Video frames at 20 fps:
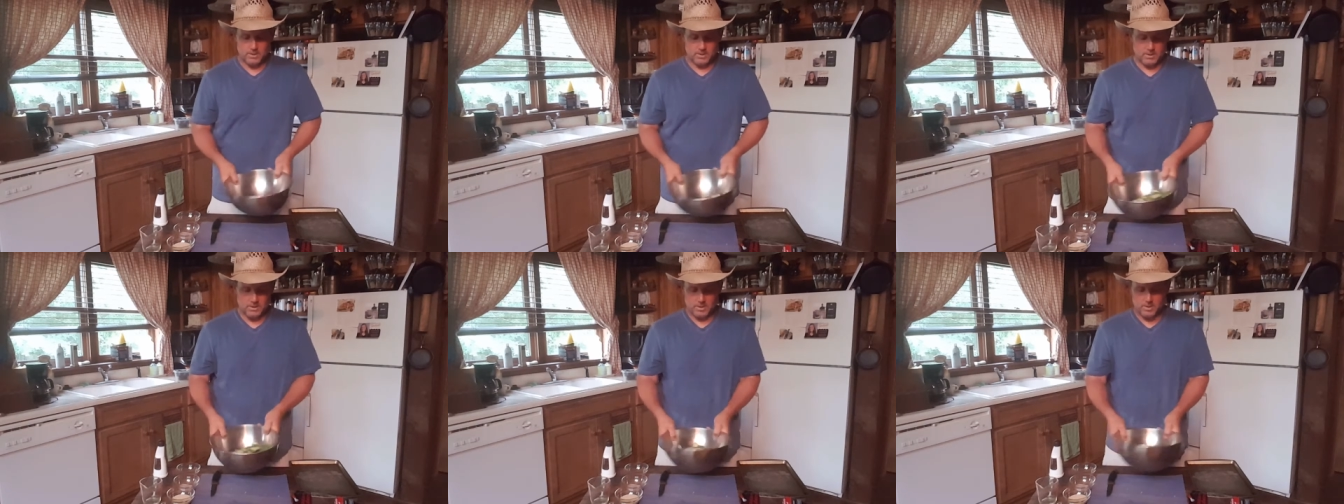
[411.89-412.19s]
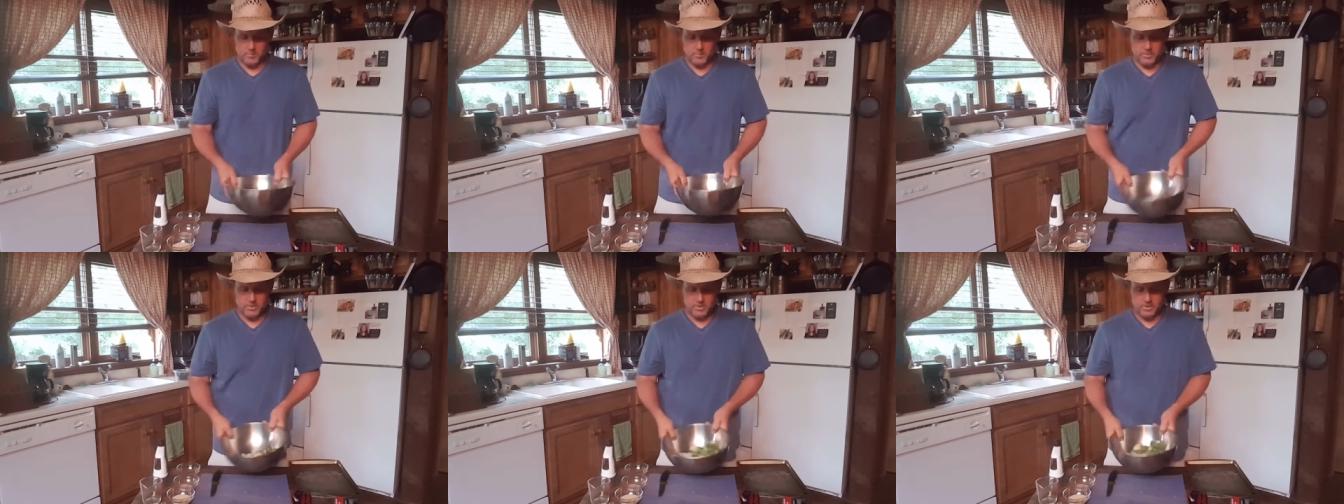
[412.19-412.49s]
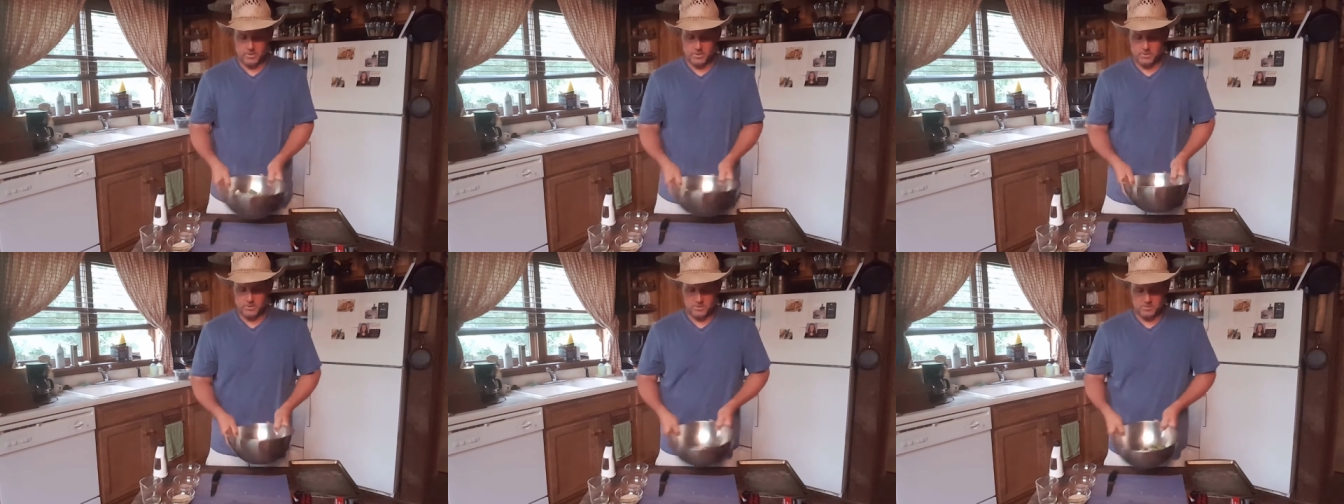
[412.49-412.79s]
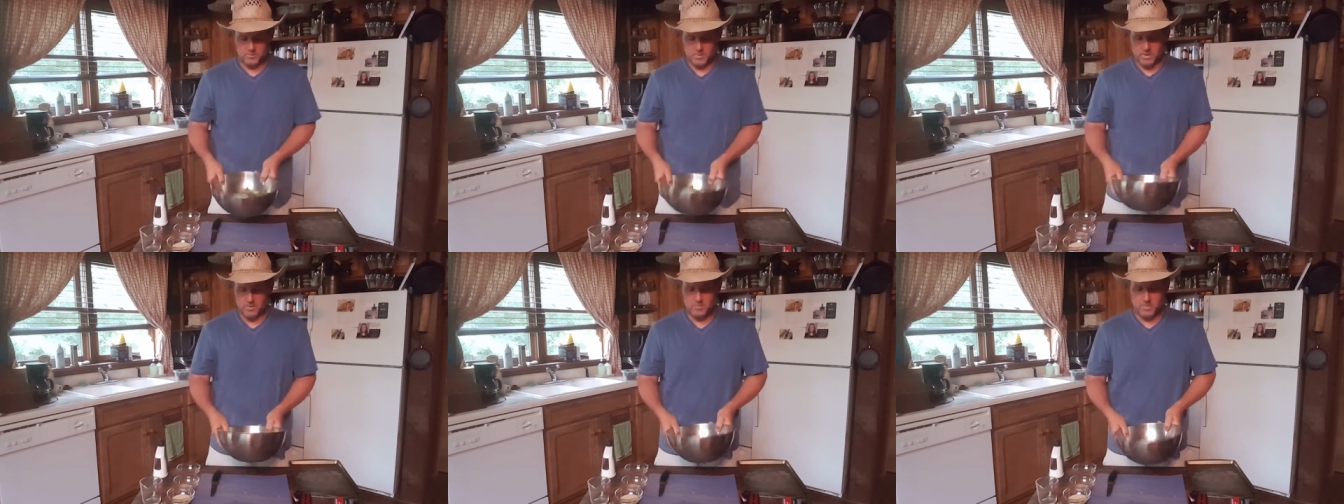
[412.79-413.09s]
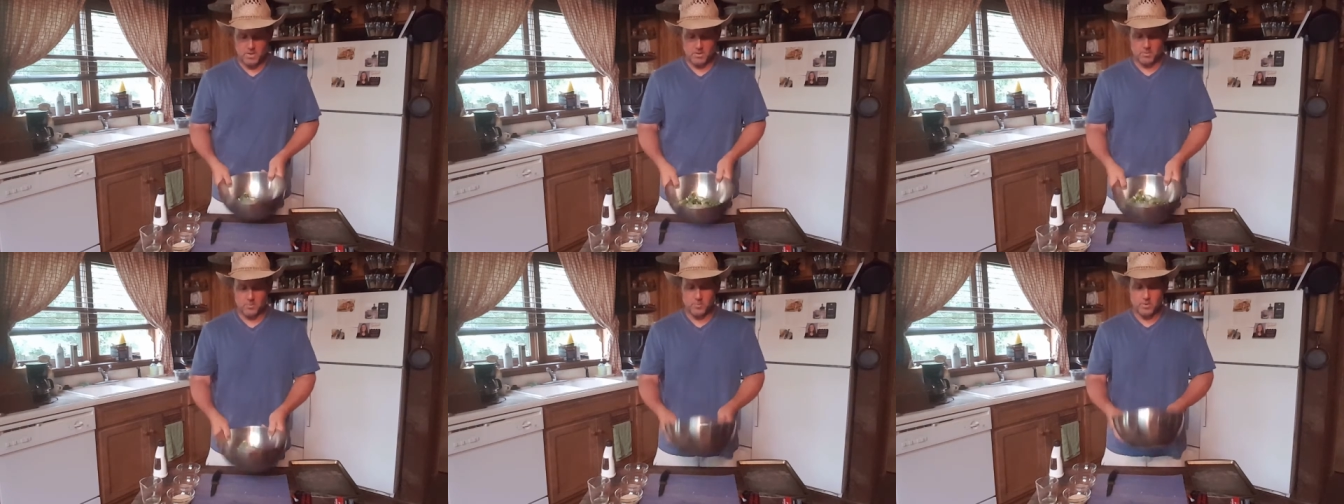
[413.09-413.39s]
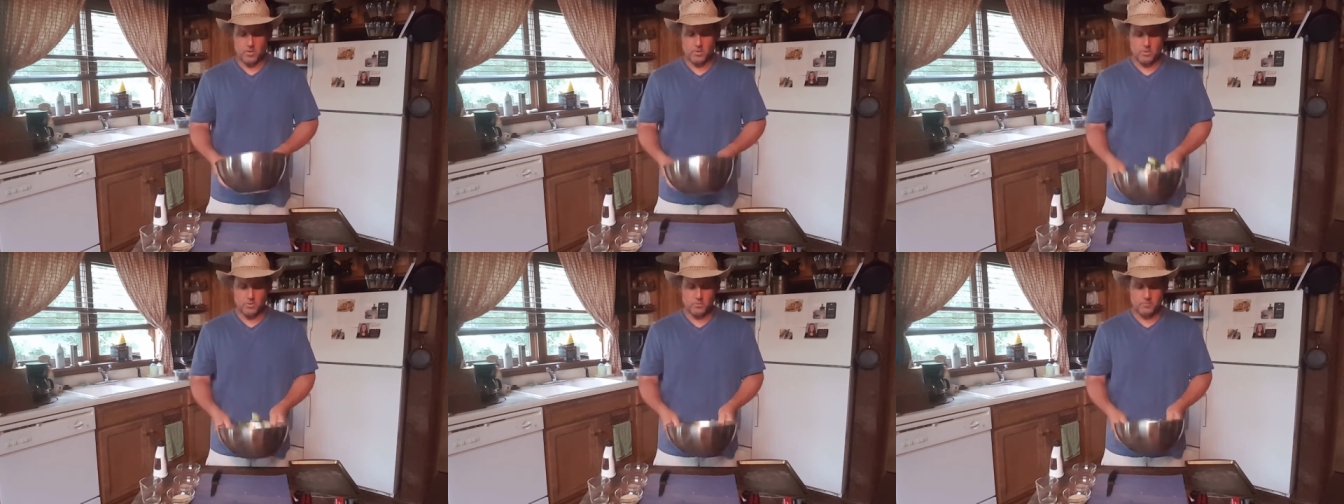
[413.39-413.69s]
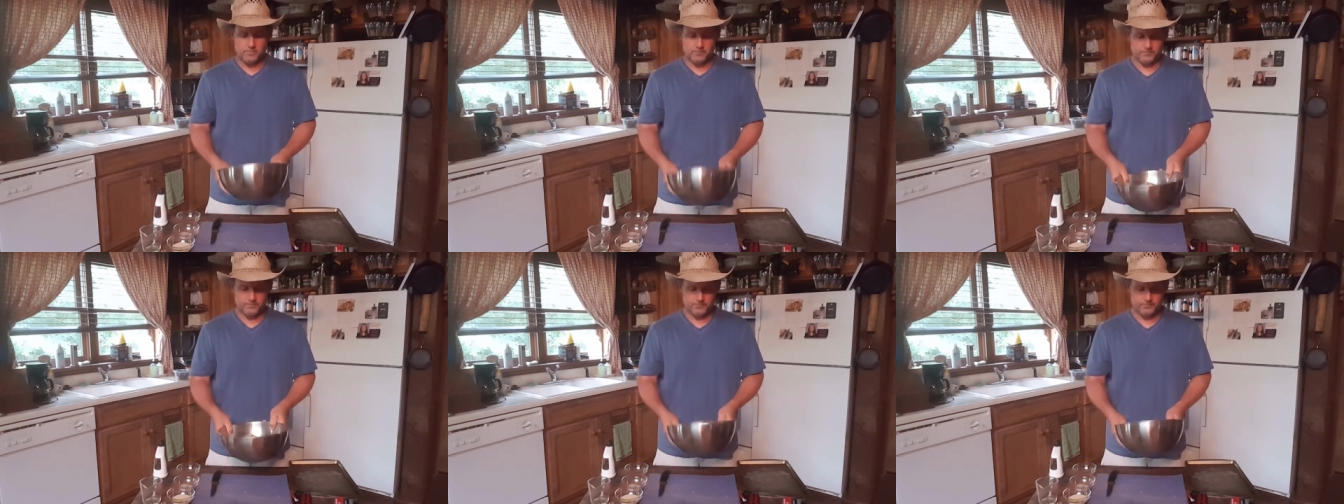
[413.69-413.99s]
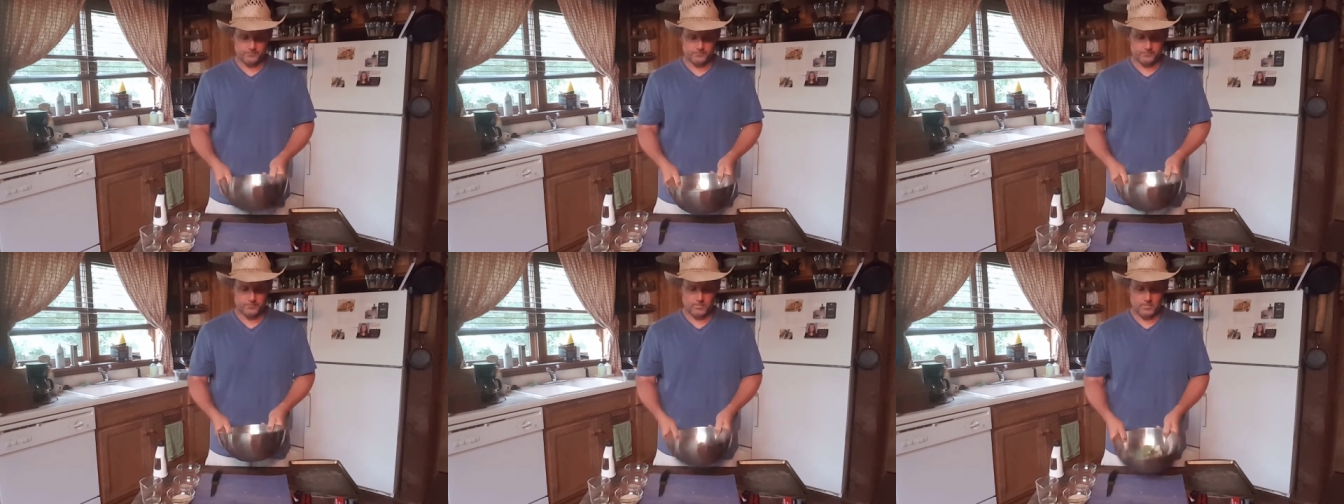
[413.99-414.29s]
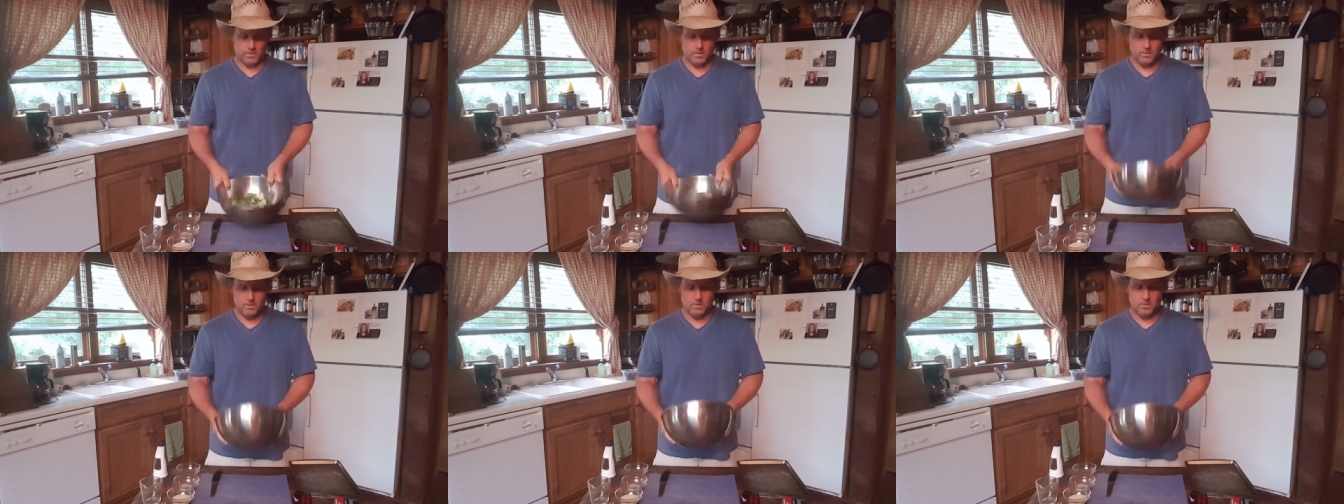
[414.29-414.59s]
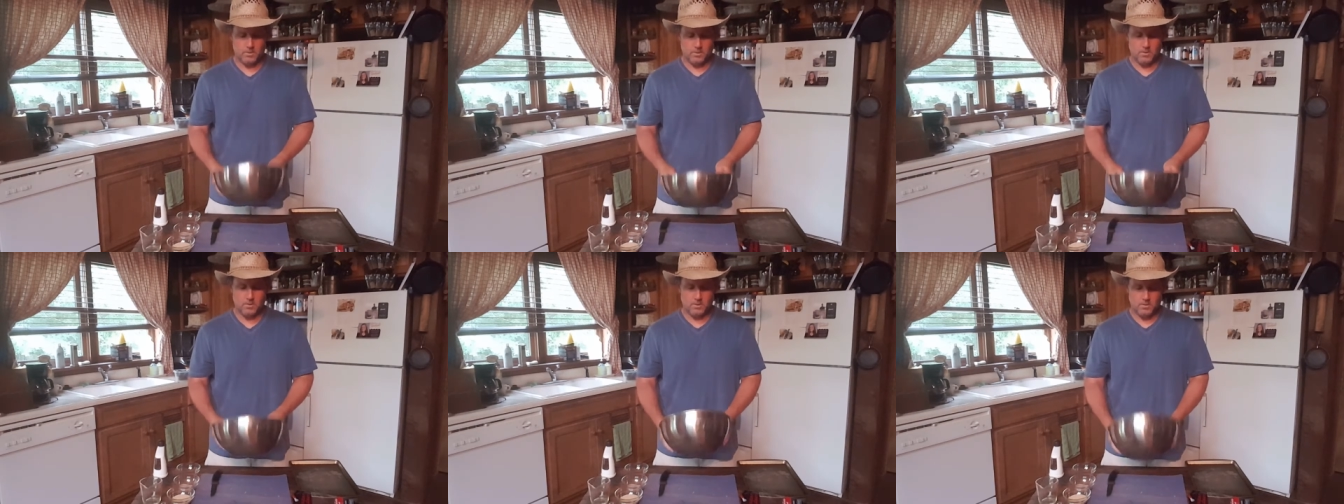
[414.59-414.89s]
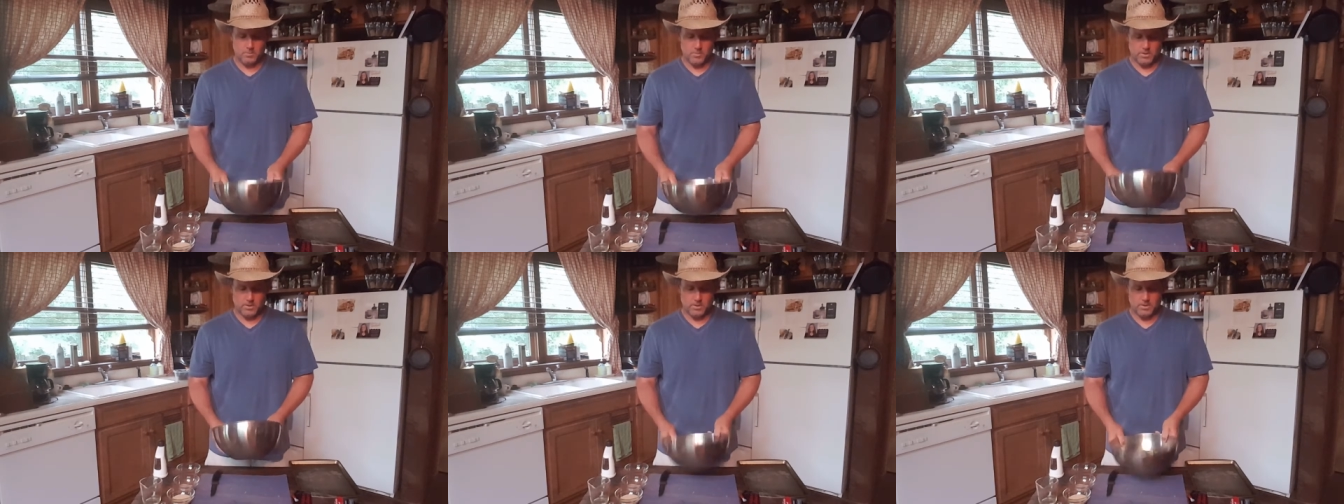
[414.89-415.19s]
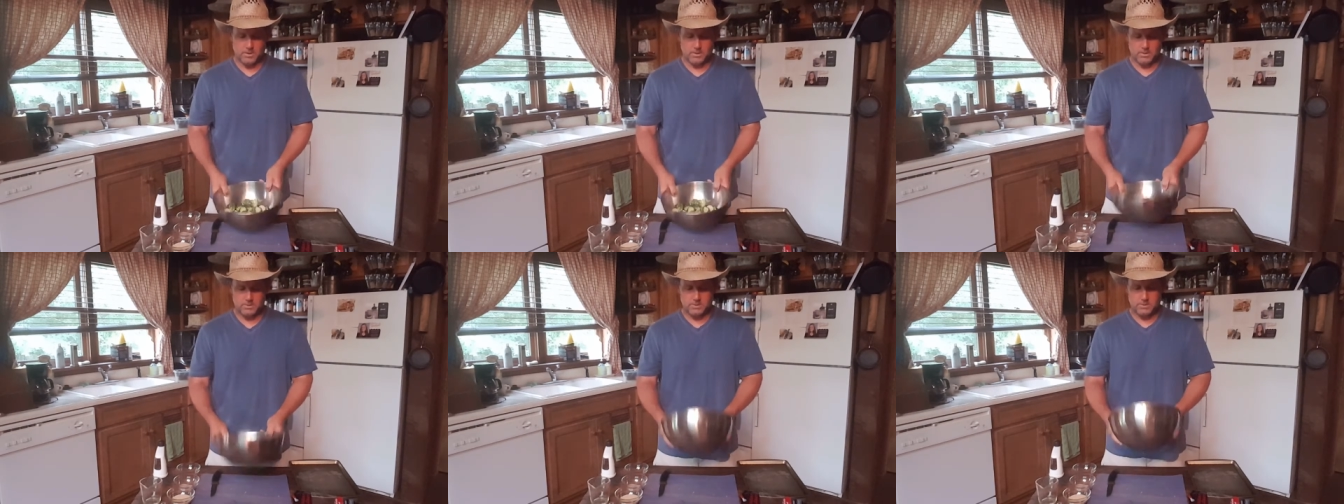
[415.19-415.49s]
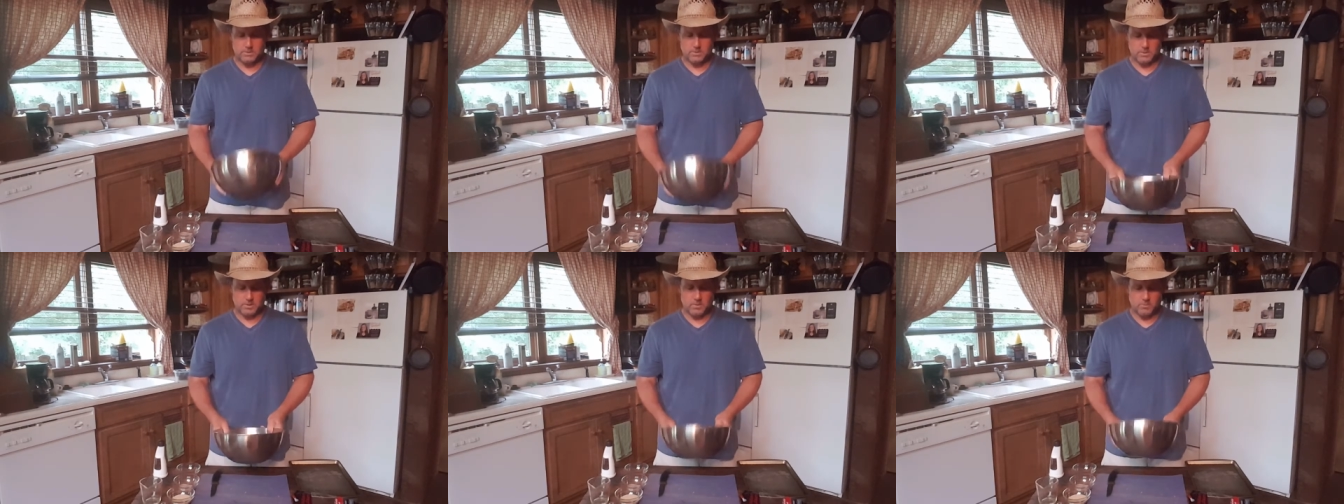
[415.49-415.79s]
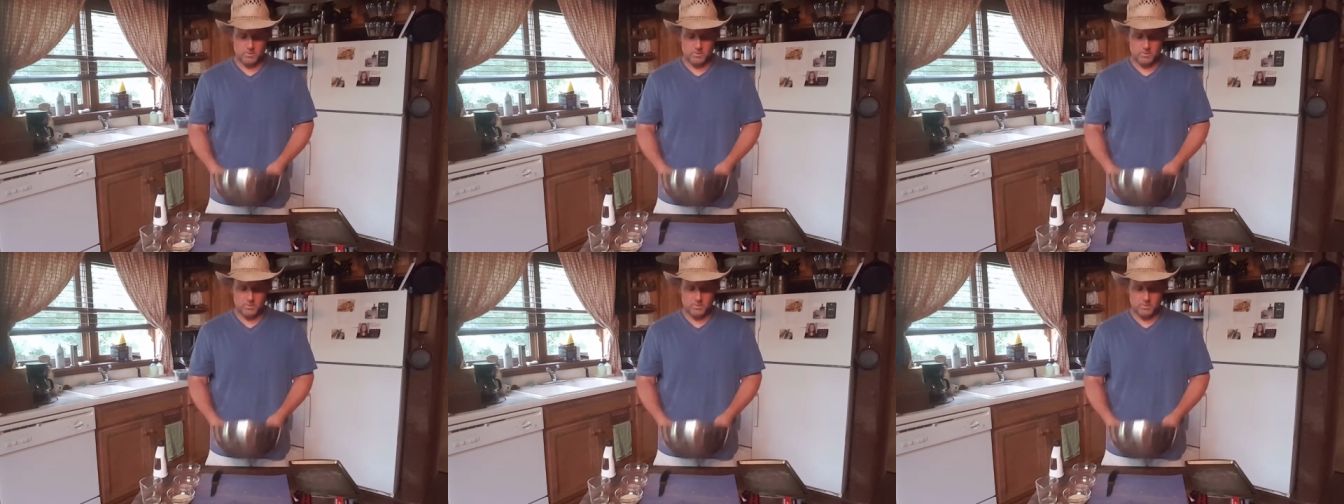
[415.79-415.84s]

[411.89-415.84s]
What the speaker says: And I put it in this big metal bowl because I